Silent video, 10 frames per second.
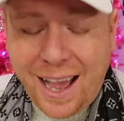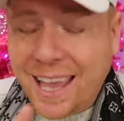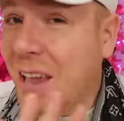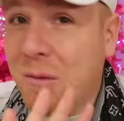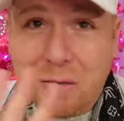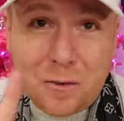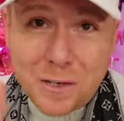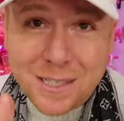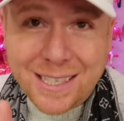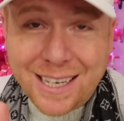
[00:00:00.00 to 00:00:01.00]
I can't wait for you
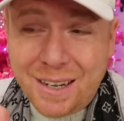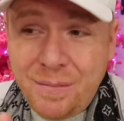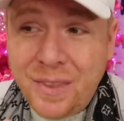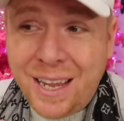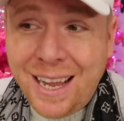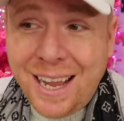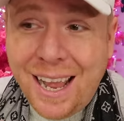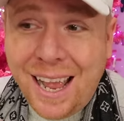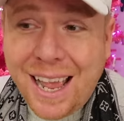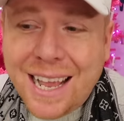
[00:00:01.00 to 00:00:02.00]
to see it.
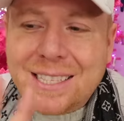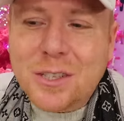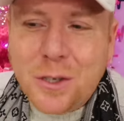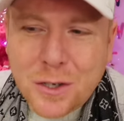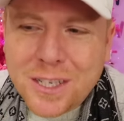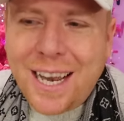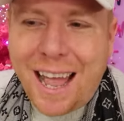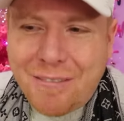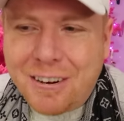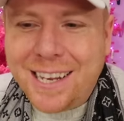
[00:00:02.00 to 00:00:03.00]
It's good
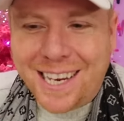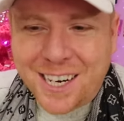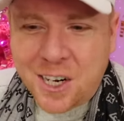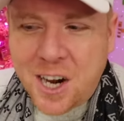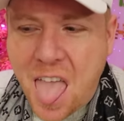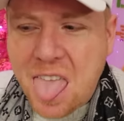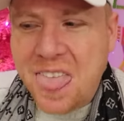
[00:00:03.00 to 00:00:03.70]
every year.